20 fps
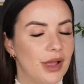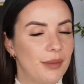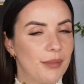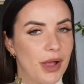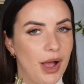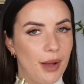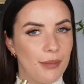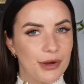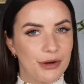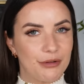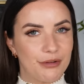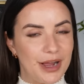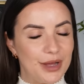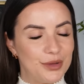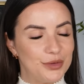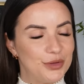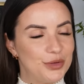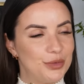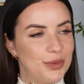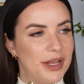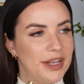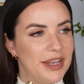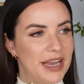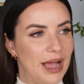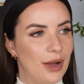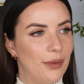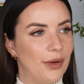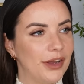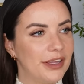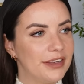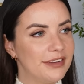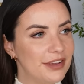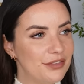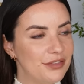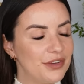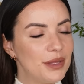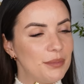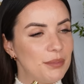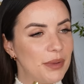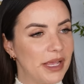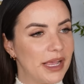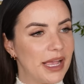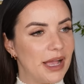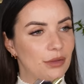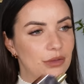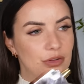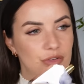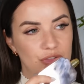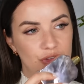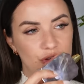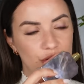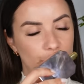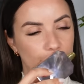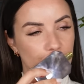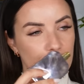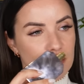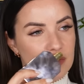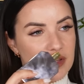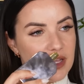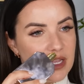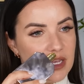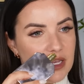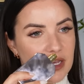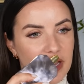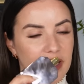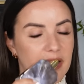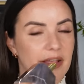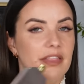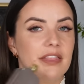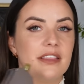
I'm coming around to it now, and I definitely pick out the tuberose in here,